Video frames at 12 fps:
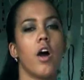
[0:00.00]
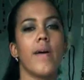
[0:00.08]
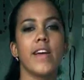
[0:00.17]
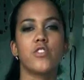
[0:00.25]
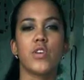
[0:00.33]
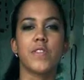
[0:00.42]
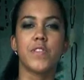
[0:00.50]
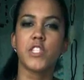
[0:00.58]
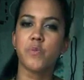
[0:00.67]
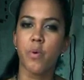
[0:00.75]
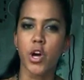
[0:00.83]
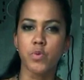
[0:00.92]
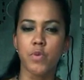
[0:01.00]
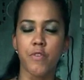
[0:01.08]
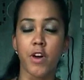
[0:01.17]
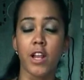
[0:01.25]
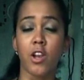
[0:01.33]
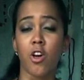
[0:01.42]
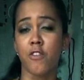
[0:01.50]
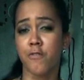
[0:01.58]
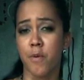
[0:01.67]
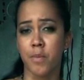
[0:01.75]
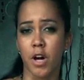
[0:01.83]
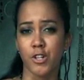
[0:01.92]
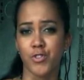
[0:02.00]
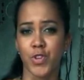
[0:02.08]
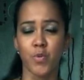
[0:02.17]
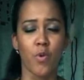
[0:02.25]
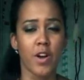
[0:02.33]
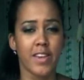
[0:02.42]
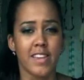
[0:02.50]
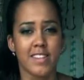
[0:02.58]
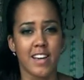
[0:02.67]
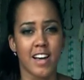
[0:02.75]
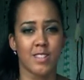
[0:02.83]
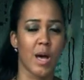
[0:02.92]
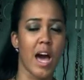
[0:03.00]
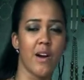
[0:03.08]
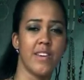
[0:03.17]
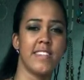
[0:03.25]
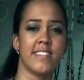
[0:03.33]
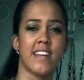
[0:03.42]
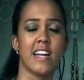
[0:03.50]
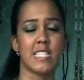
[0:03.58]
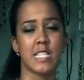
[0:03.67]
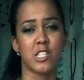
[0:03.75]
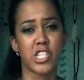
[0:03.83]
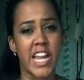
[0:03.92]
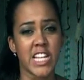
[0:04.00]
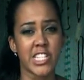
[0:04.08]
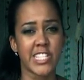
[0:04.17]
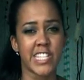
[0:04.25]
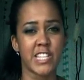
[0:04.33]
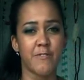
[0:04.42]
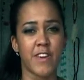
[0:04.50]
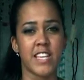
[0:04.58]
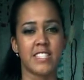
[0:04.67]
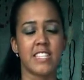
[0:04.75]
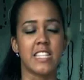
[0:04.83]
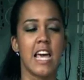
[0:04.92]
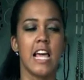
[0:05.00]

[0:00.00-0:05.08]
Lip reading: All right, so at this point, we've heard a lot from Country, what he does, how he started, the challenges he faces.